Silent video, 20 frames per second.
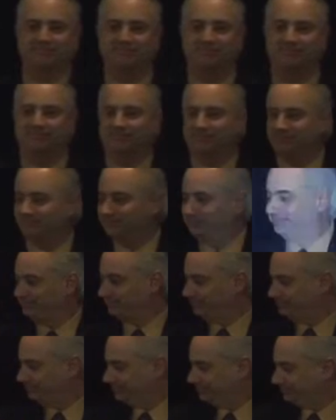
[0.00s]

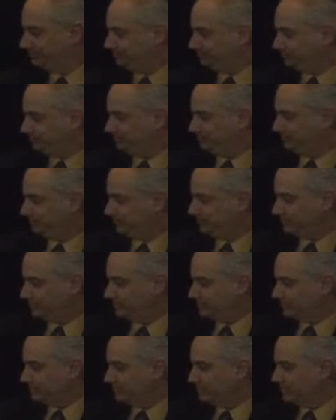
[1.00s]

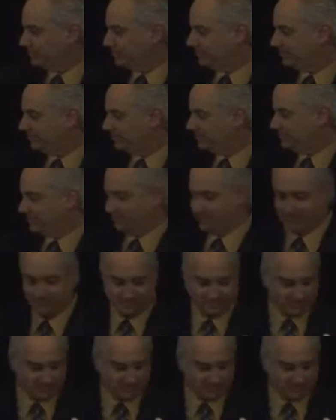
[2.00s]
(no one is talking)